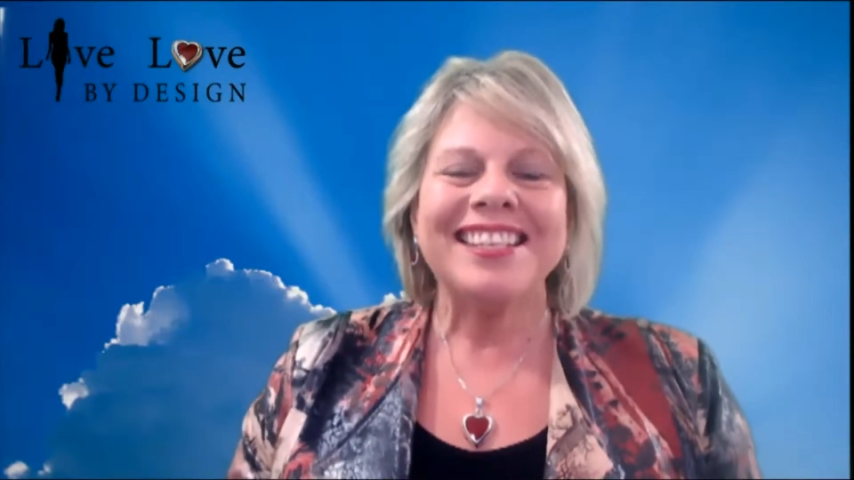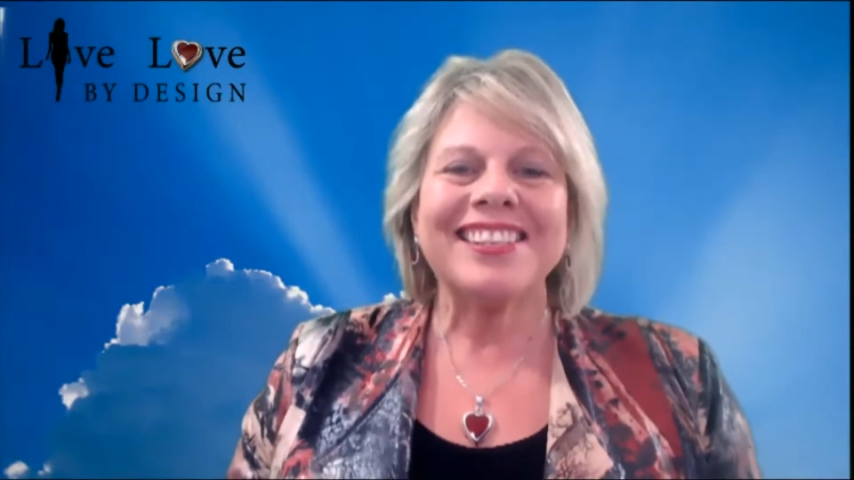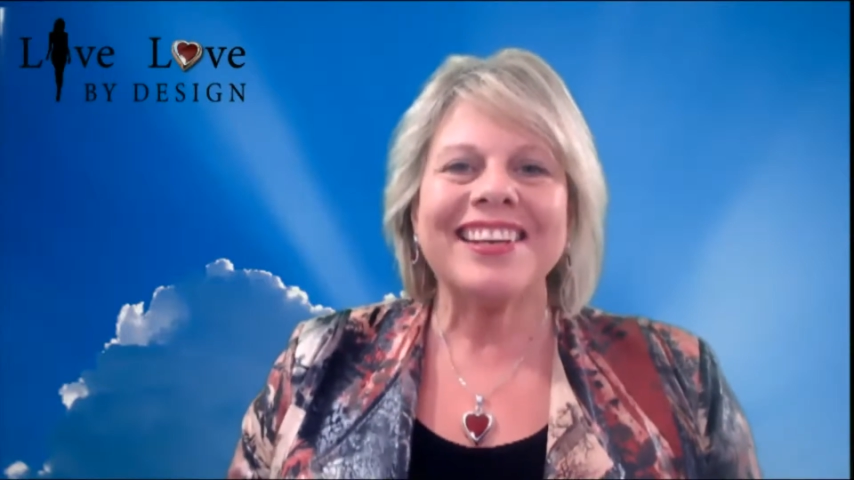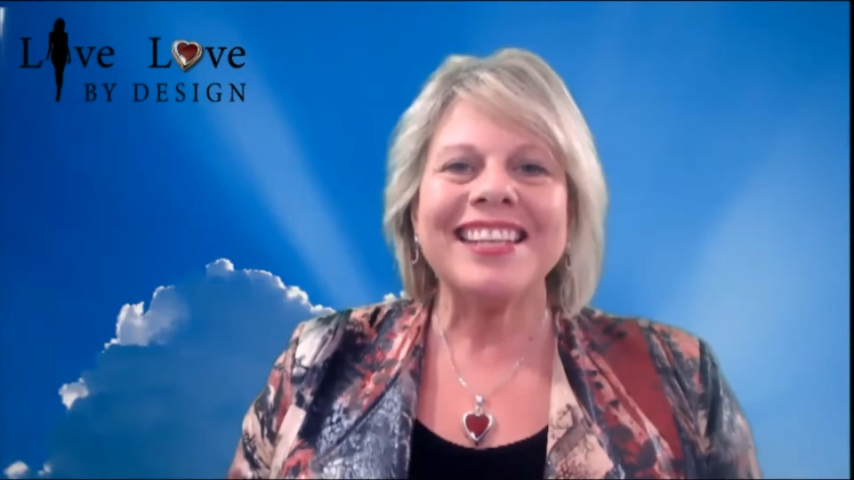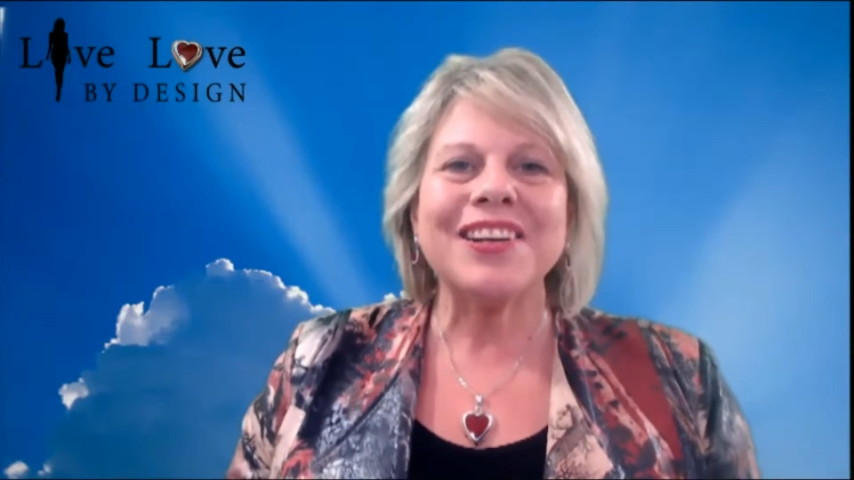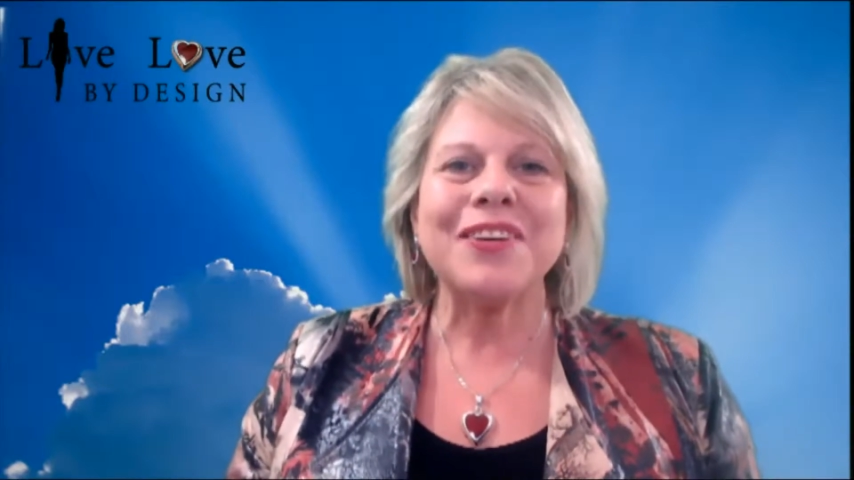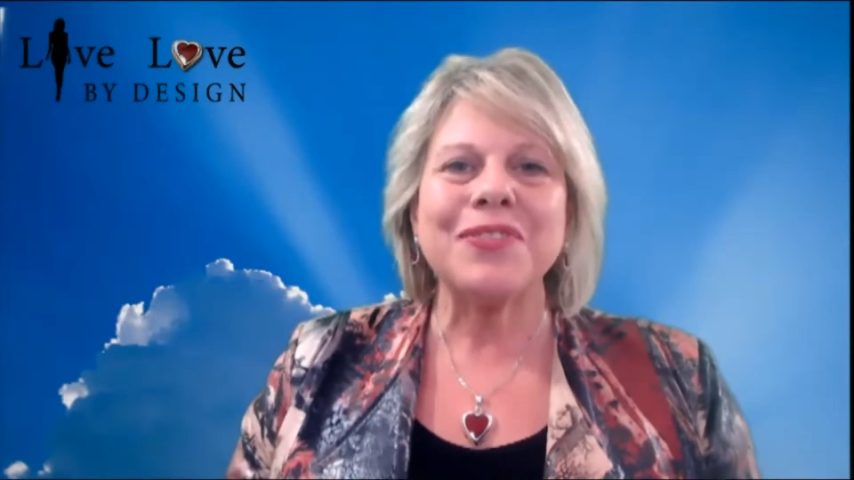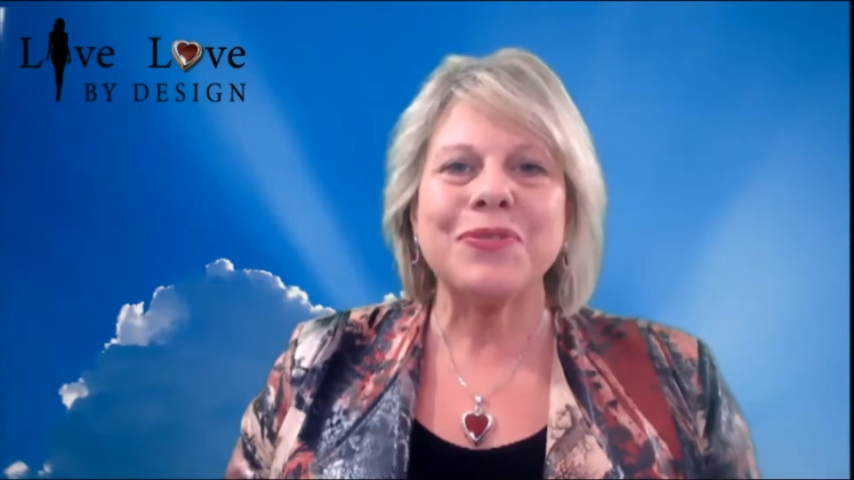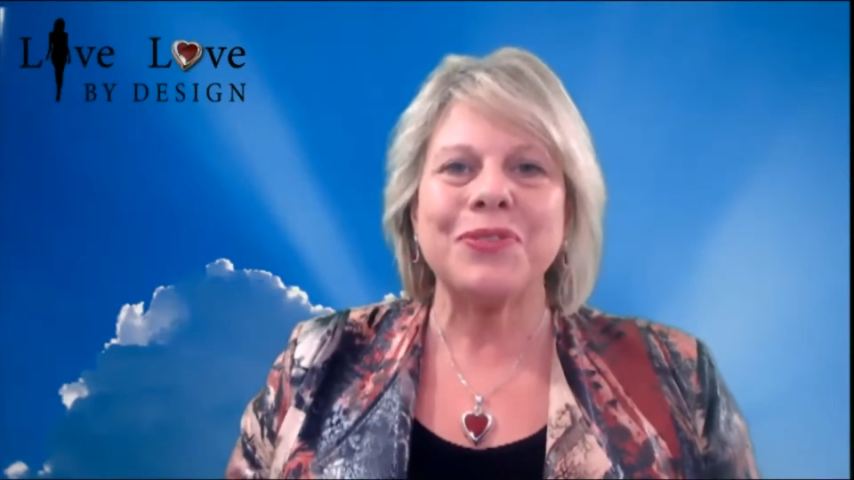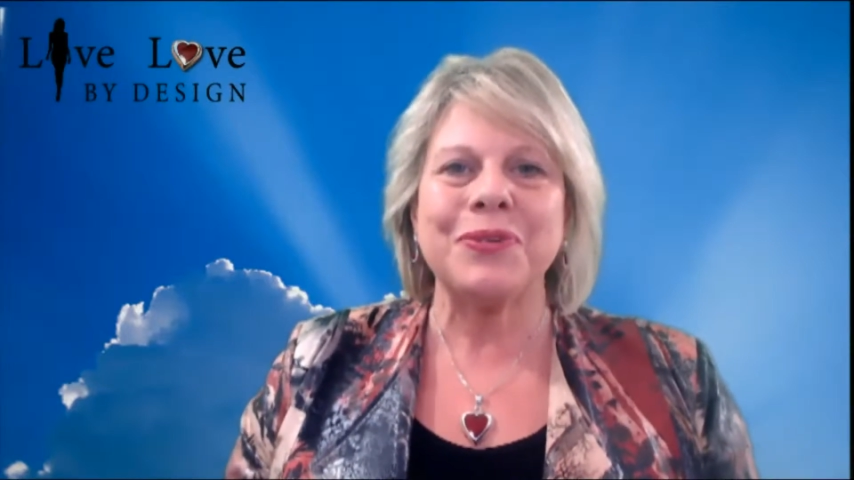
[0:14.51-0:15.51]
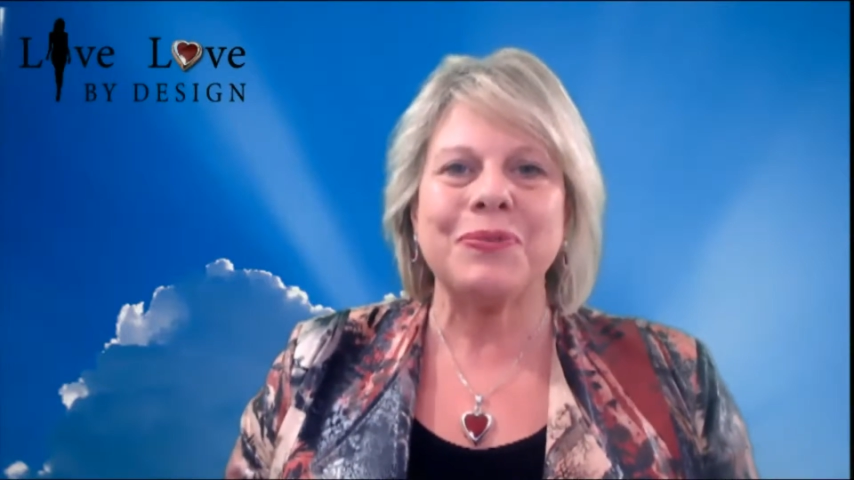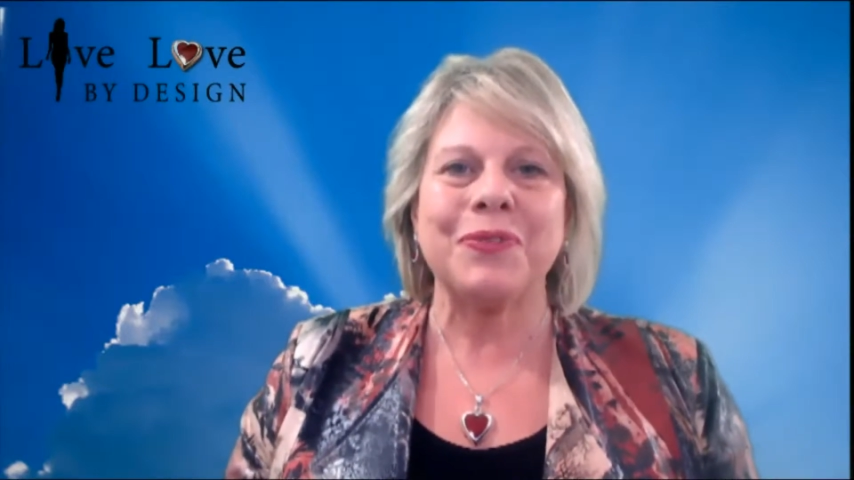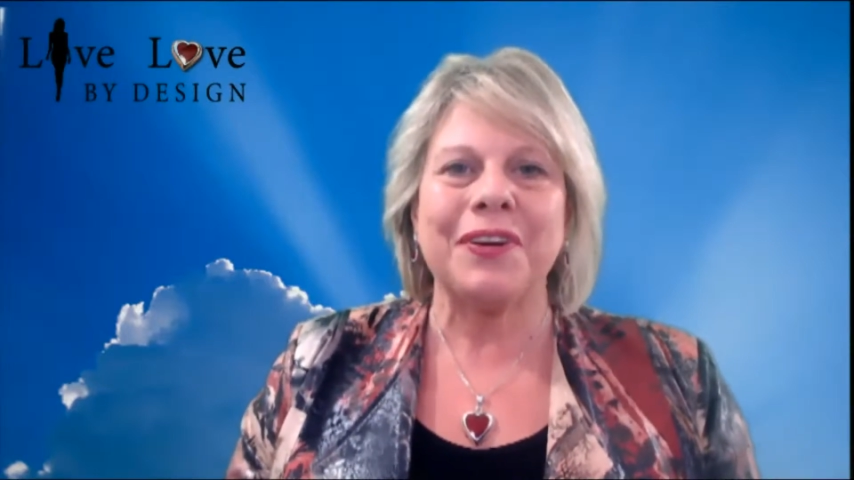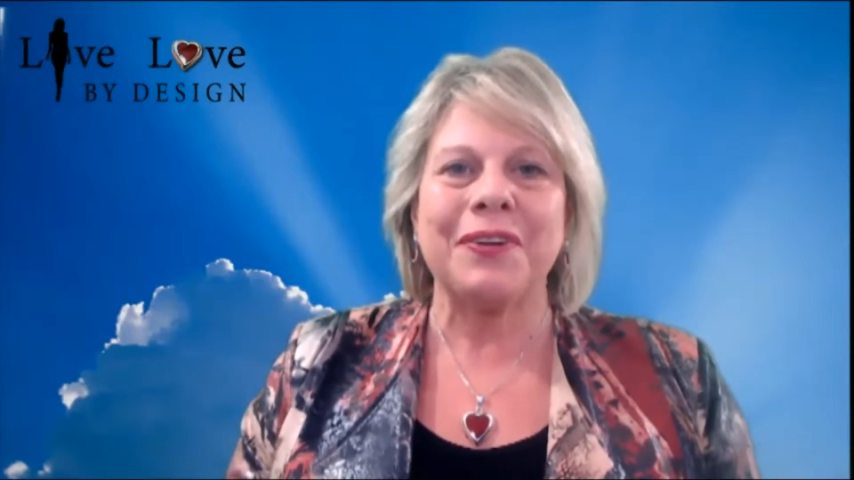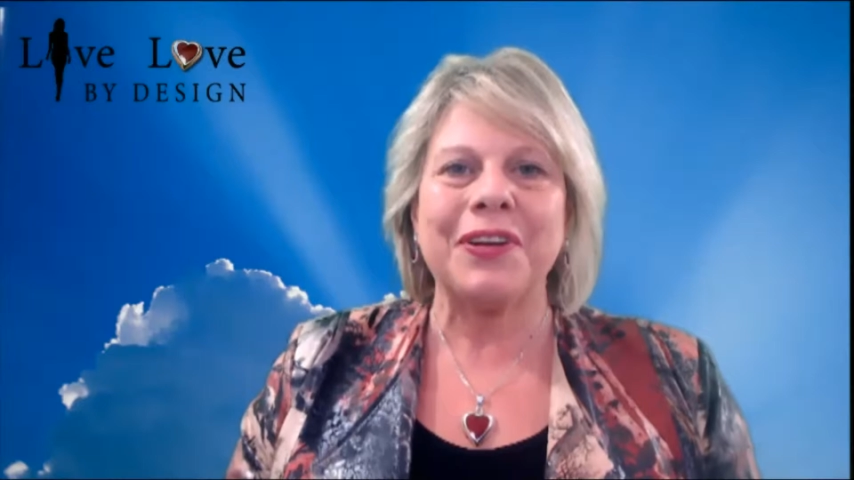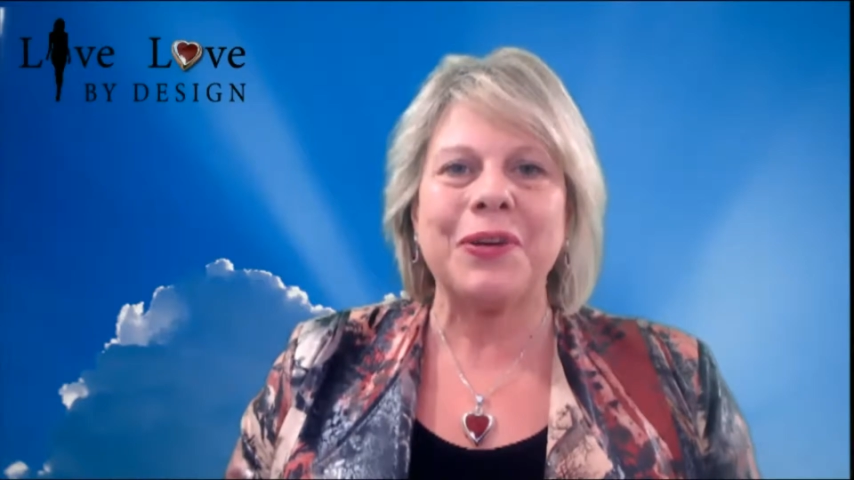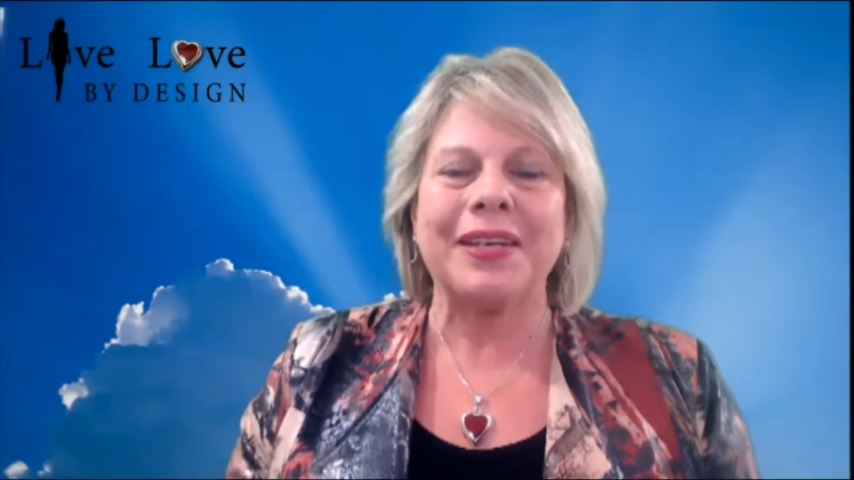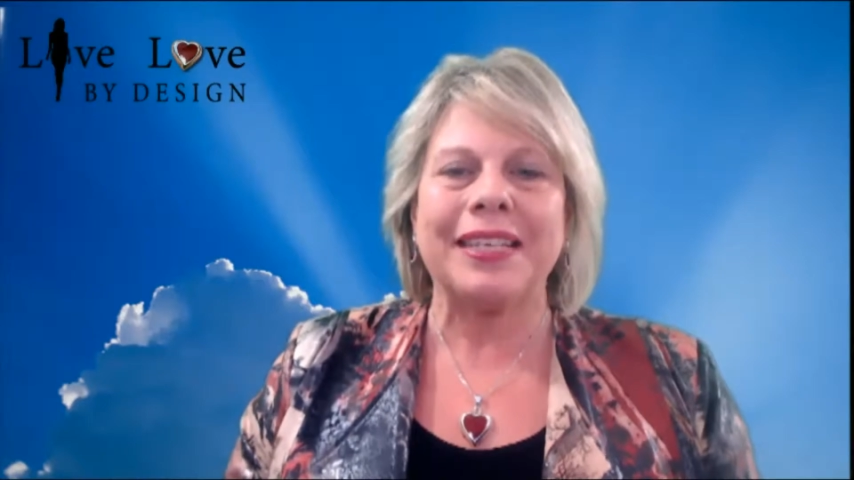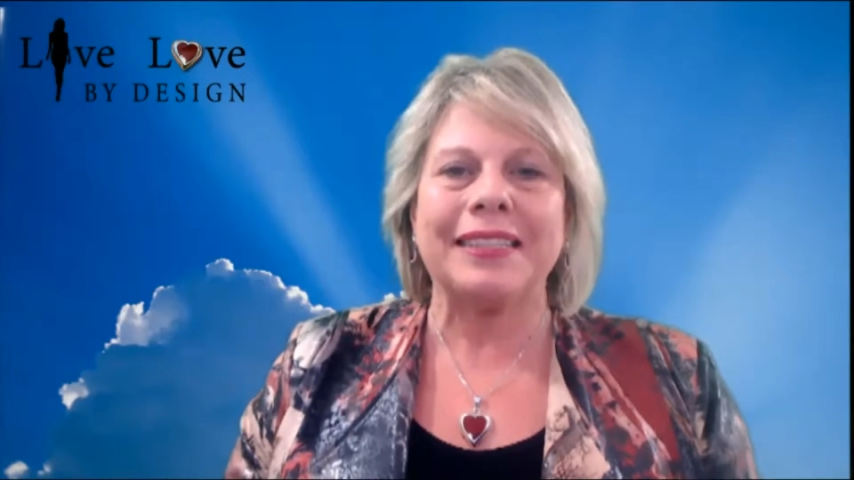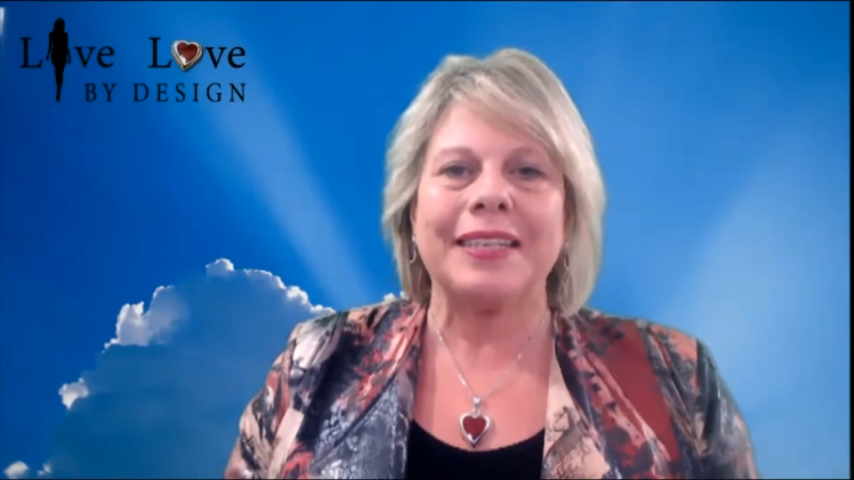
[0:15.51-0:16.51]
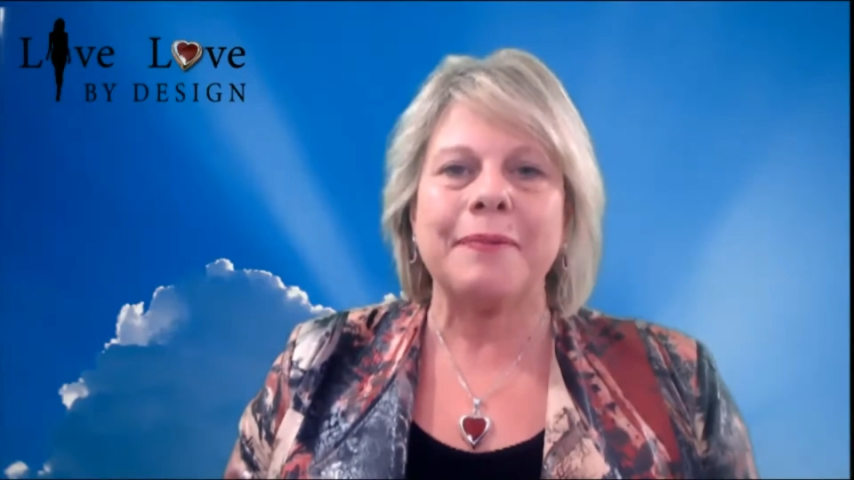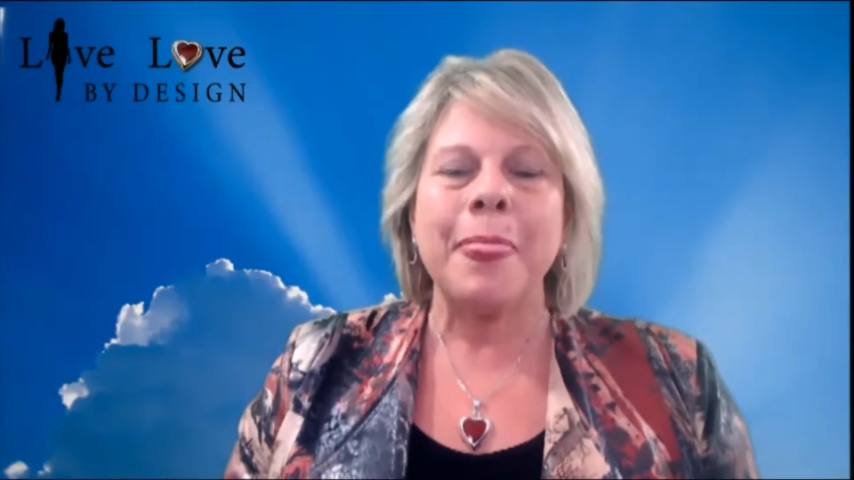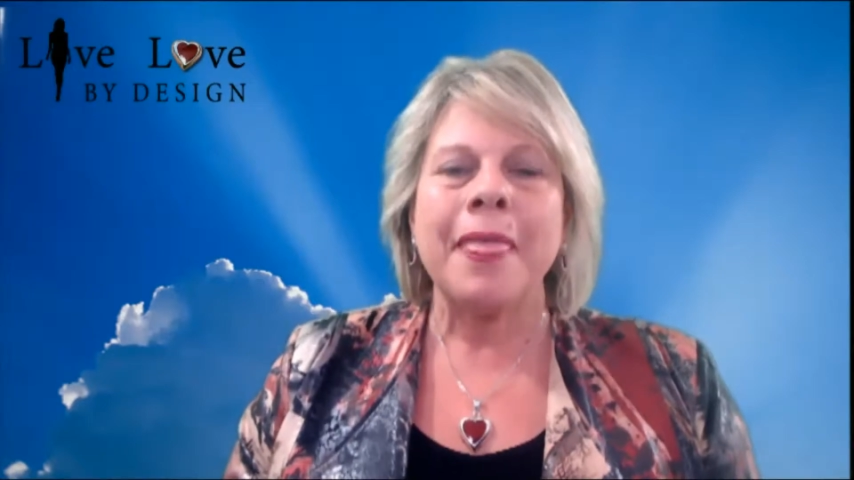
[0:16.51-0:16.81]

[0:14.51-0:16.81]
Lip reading: So let's go through them very quickly.